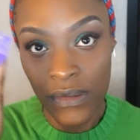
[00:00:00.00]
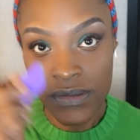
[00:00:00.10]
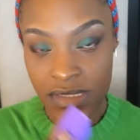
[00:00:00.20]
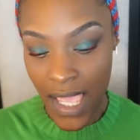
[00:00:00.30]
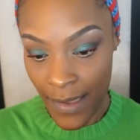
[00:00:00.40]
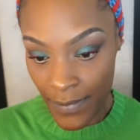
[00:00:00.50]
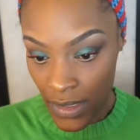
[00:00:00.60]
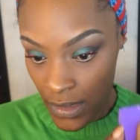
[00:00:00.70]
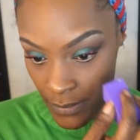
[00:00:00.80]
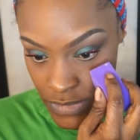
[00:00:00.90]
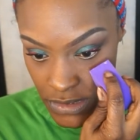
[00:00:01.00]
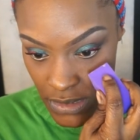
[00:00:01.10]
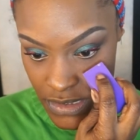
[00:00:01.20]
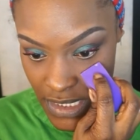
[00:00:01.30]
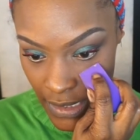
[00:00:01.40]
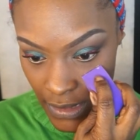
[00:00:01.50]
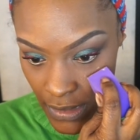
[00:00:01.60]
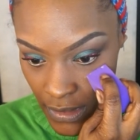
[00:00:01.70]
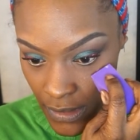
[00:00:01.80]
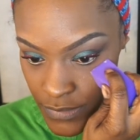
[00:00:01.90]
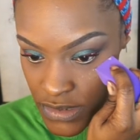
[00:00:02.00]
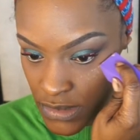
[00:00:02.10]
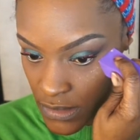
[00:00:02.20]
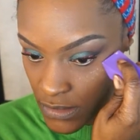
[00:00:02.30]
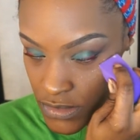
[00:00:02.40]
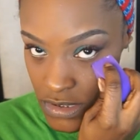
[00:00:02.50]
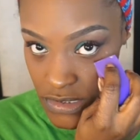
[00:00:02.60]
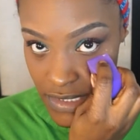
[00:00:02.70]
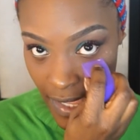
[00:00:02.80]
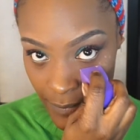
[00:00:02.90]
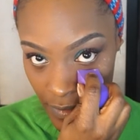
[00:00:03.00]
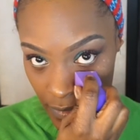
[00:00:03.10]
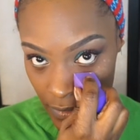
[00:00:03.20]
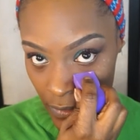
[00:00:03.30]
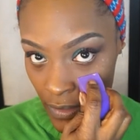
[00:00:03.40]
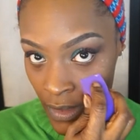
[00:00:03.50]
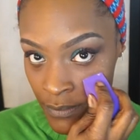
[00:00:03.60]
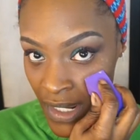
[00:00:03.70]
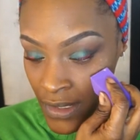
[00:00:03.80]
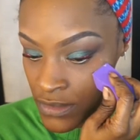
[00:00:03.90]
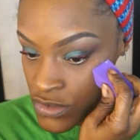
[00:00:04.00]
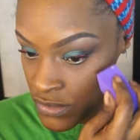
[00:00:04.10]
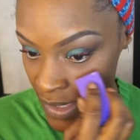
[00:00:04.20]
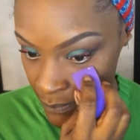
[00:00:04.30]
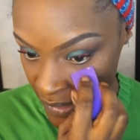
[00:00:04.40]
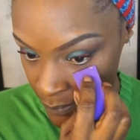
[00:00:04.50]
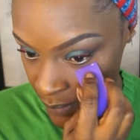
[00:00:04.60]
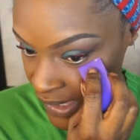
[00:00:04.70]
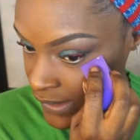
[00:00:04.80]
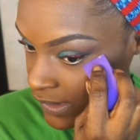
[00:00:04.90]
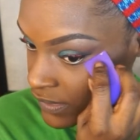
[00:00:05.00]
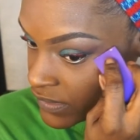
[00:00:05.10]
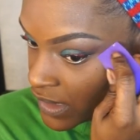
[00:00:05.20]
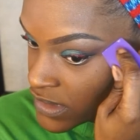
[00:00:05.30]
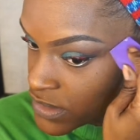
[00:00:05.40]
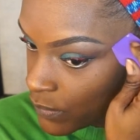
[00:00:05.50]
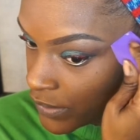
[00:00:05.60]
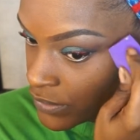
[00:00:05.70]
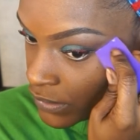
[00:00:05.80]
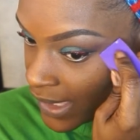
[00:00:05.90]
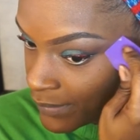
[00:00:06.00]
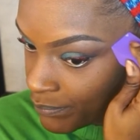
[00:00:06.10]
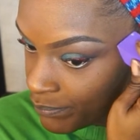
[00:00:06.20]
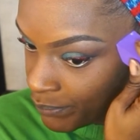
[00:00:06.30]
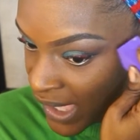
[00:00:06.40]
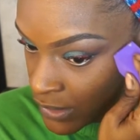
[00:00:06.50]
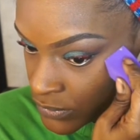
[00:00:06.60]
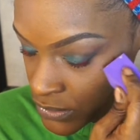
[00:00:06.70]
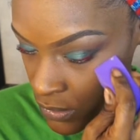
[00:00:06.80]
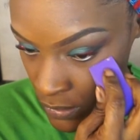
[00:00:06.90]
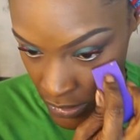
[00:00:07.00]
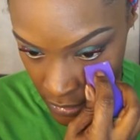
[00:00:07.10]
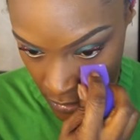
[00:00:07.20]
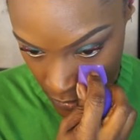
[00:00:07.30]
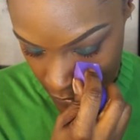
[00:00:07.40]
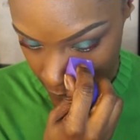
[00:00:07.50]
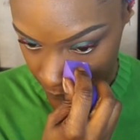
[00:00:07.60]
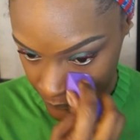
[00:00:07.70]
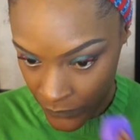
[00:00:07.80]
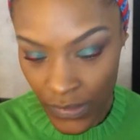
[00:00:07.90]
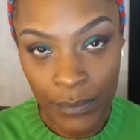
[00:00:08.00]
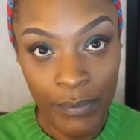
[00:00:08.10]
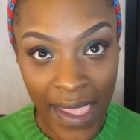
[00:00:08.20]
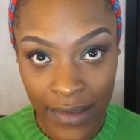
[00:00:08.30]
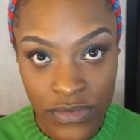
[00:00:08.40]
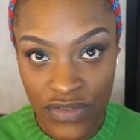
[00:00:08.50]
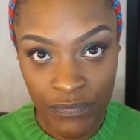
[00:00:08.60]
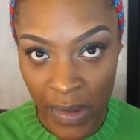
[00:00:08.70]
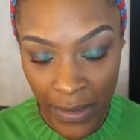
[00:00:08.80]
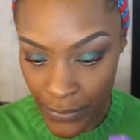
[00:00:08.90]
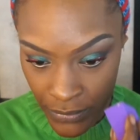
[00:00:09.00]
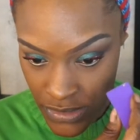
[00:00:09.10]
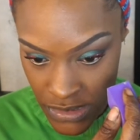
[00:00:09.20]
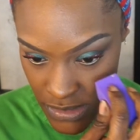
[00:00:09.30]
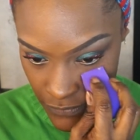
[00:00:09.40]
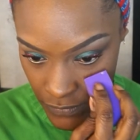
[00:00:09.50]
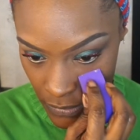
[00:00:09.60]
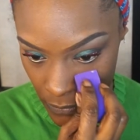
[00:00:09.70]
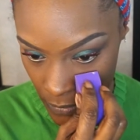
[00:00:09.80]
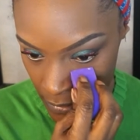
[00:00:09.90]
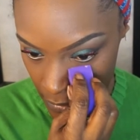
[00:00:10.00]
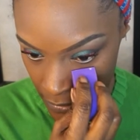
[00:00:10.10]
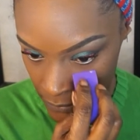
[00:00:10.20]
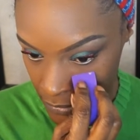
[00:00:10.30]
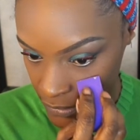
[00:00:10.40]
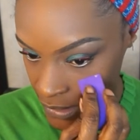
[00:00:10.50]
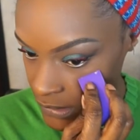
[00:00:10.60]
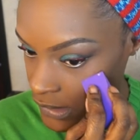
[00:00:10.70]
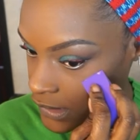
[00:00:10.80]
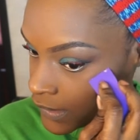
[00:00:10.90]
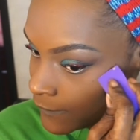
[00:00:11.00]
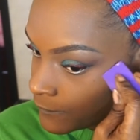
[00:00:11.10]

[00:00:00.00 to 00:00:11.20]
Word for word: top, I'm just going to take it, and I'm just going to just dab it here. I'm not going to do that big baking thing to where you're like pounding on pounds of powder and stuff. No, I, I don't need that done.